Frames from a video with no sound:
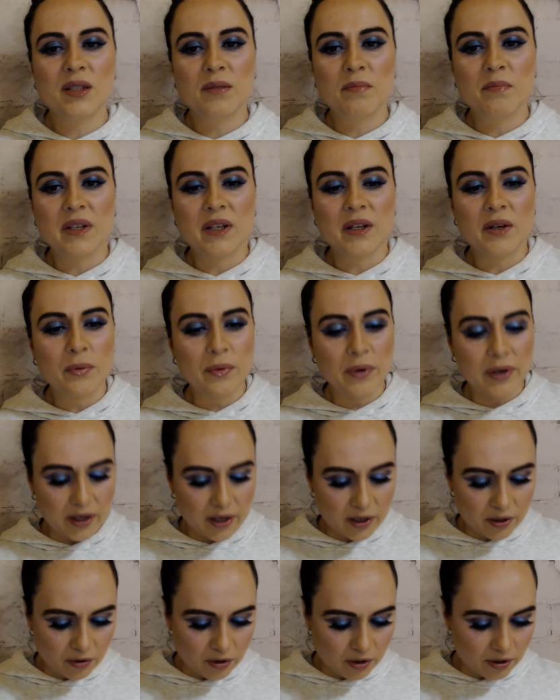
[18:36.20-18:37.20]
be
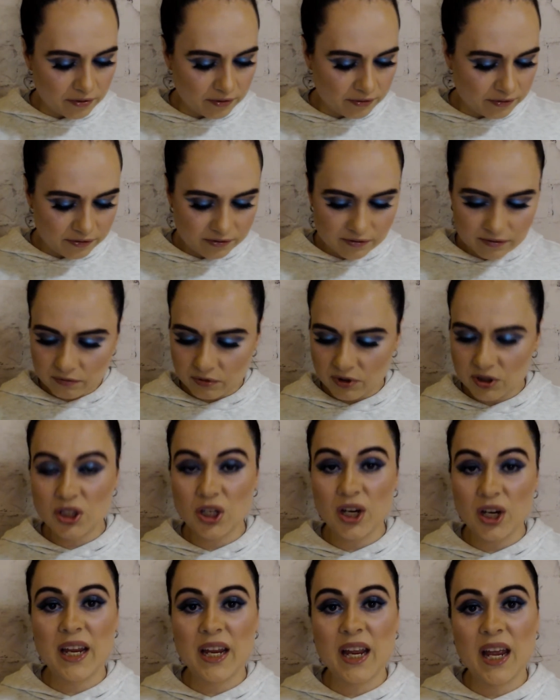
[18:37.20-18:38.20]
aware of, which
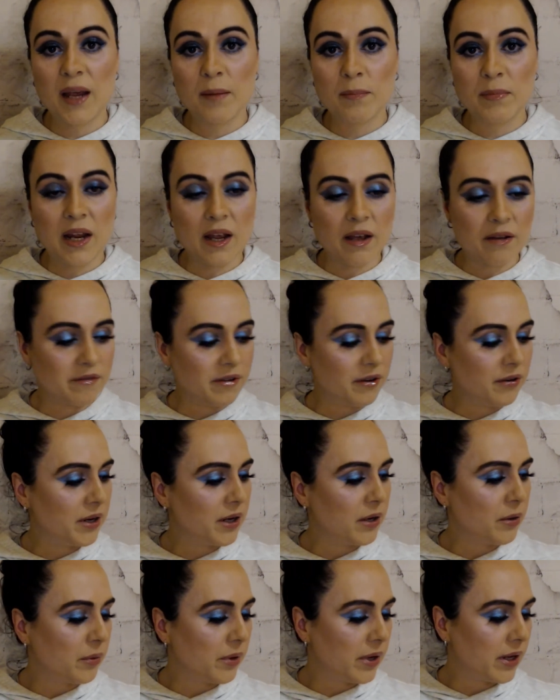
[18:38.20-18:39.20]
I am now very
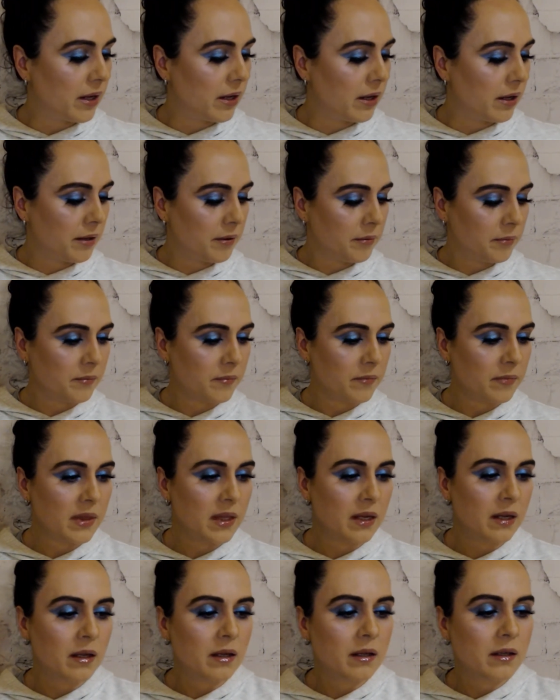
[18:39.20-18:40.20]
aware.
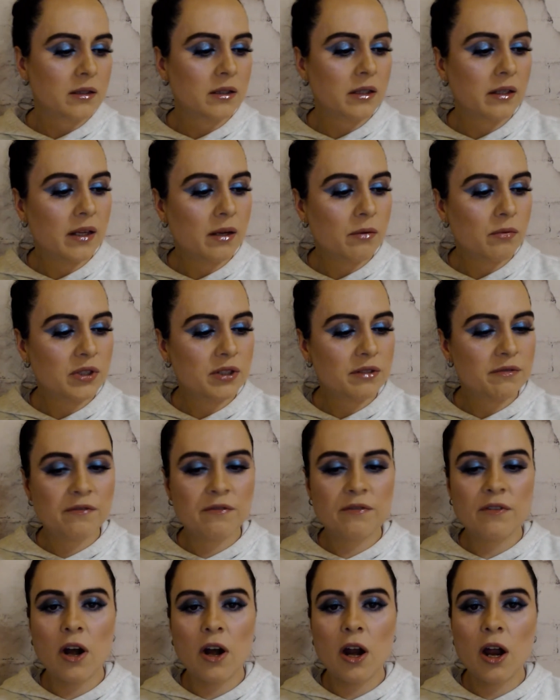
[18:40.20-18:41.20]
So that was
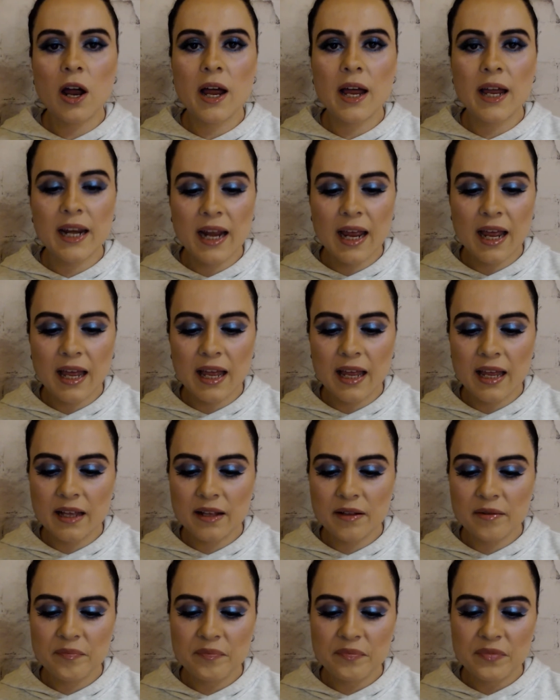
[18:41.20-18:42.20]

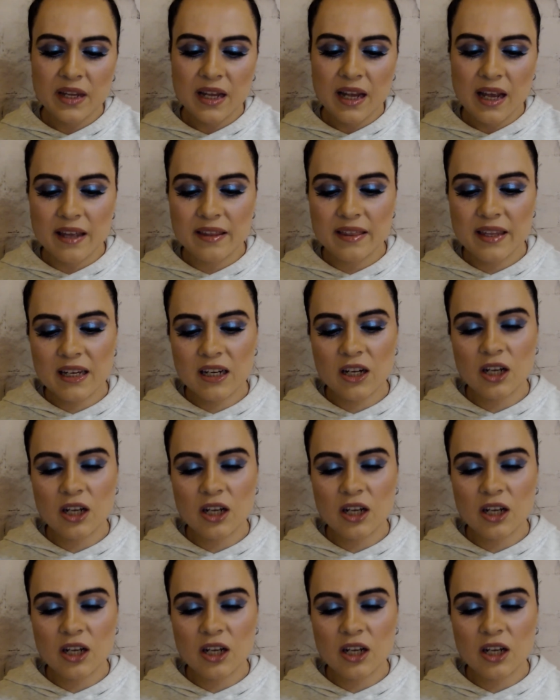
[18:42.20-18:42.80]
Friday. And then